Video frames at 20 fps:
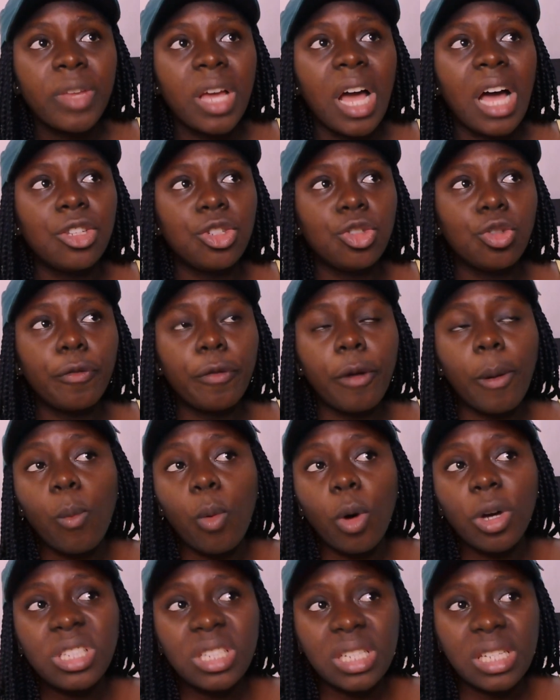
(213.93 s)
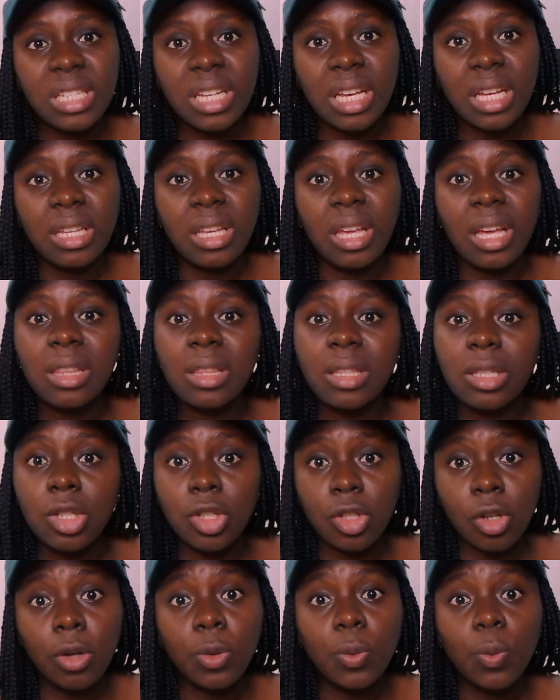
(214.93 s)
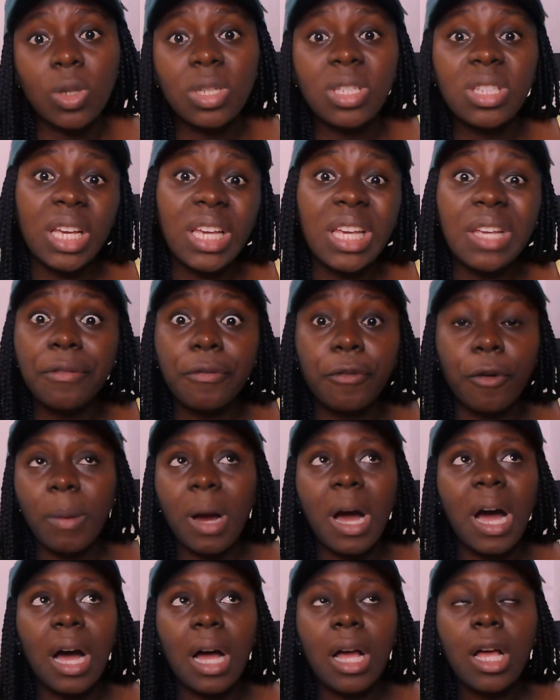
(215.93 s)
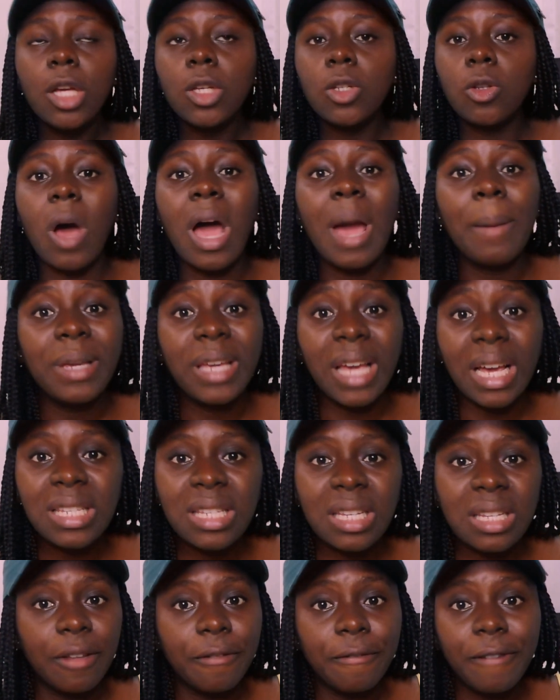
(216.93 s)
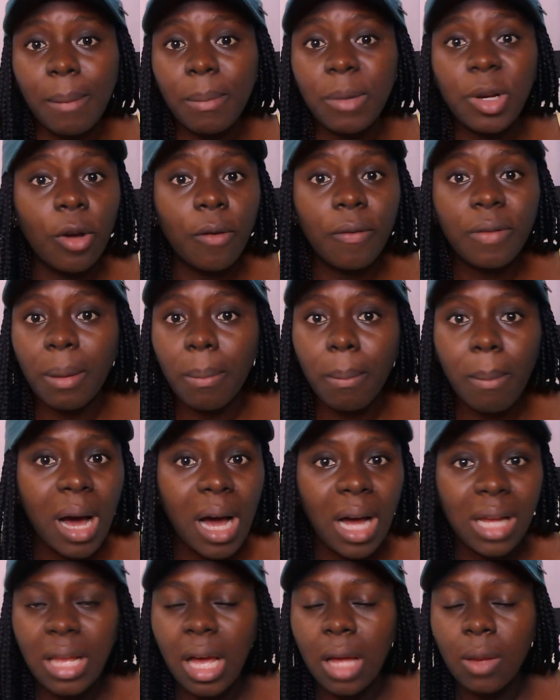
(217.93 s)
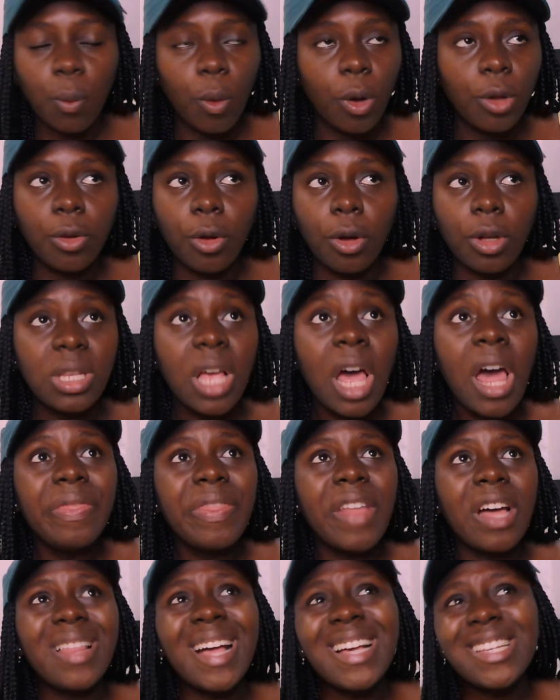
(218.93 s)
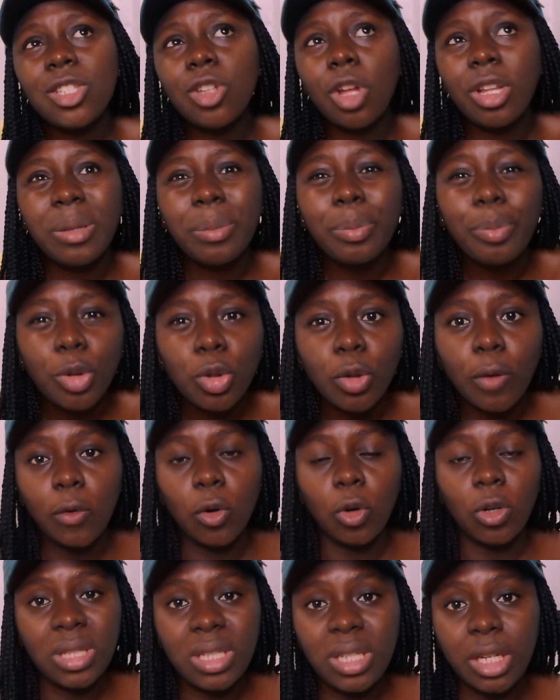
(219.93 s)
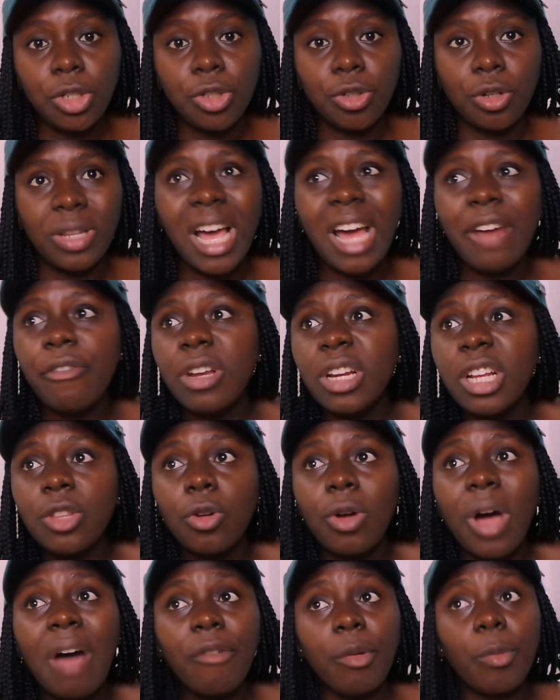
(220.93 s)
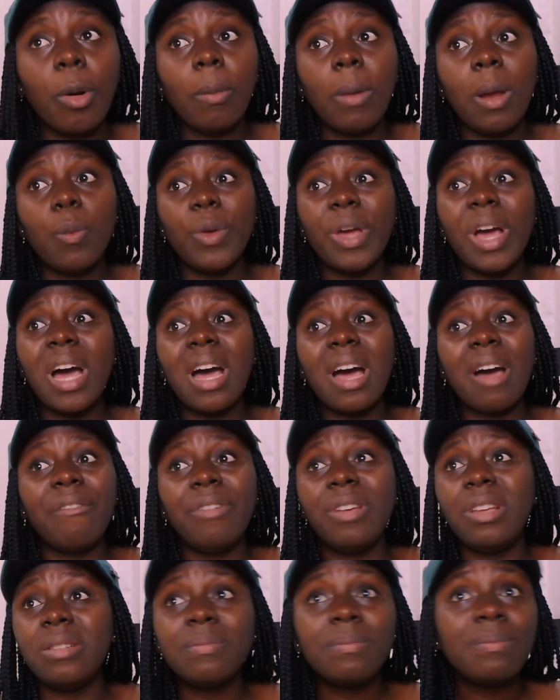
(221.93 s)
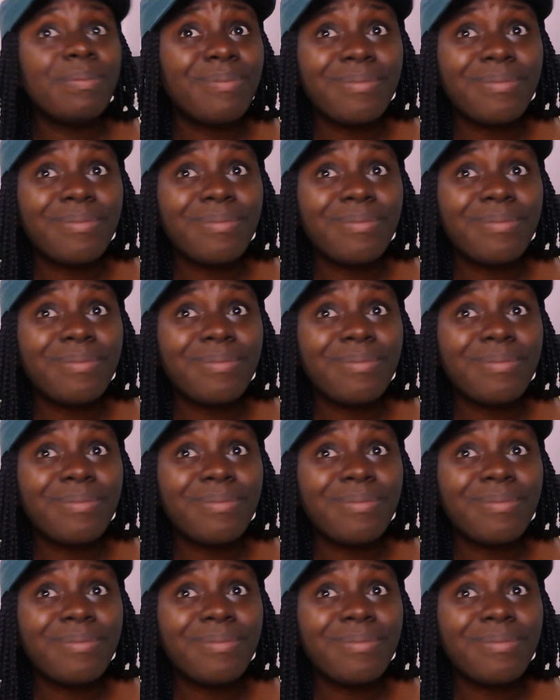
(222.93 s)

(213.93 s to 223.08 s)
And from what she said, yeah, the son was taken from her, so I'm guessing the family of the man and whatnot. Now that's not the bone of contention. I really don't have a problem with her having